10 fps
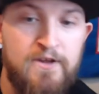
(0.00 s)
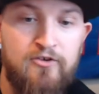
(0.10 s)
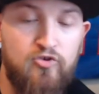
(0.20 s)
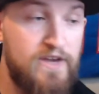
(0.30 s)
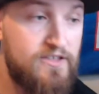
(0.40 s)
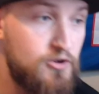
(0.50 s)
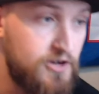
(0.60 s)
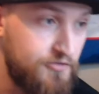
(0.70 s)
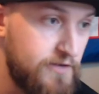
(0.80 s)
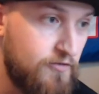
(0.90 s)
So we can still
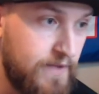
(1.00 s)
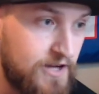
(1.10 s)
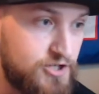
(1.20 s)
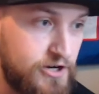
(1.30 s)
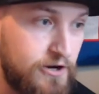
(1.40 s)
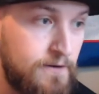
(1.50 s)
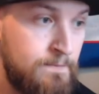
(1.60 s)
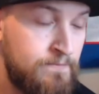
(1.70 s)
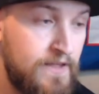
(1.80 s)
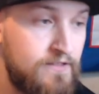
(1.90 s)
get rid of him next year
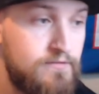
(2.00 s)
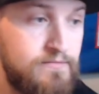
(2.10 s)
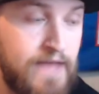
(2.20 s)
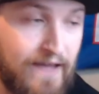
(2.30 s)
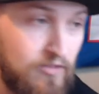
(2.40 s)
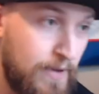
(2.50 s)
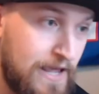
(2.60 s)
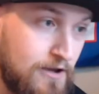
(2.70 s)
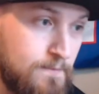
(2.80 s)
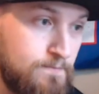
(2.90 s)
and not have to pay
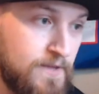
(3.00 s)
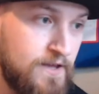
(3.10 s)
him,